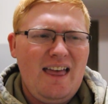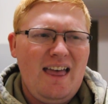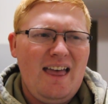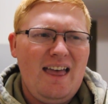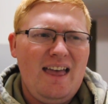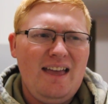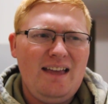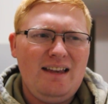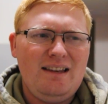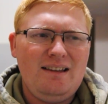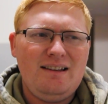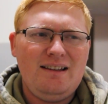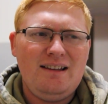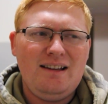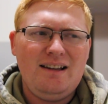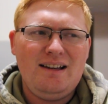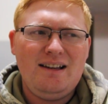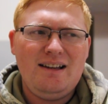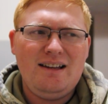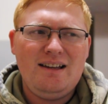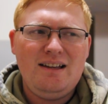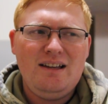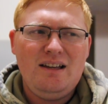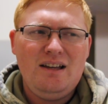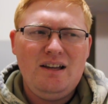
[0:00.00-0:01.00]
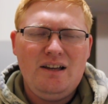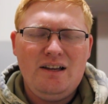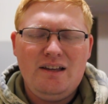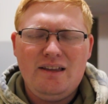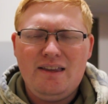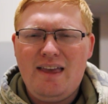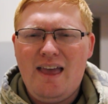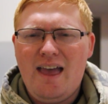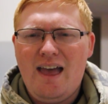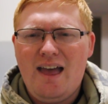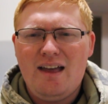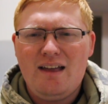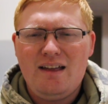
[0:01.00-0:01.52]
And
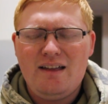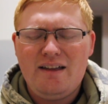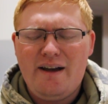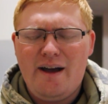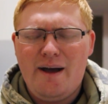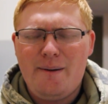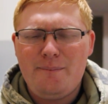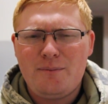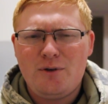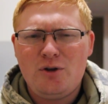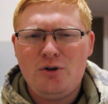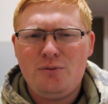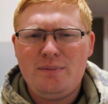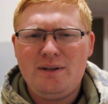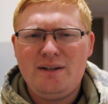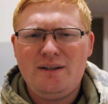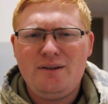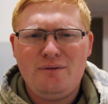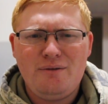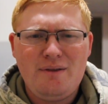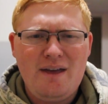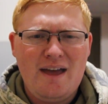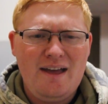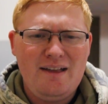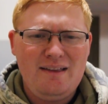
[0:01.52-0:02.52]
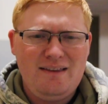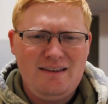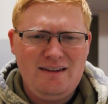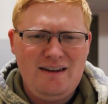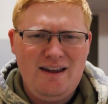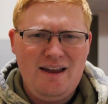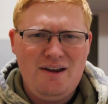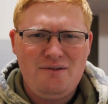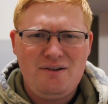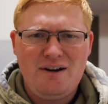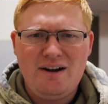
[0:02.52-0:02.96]
yeah, I'm gonna be doing that today,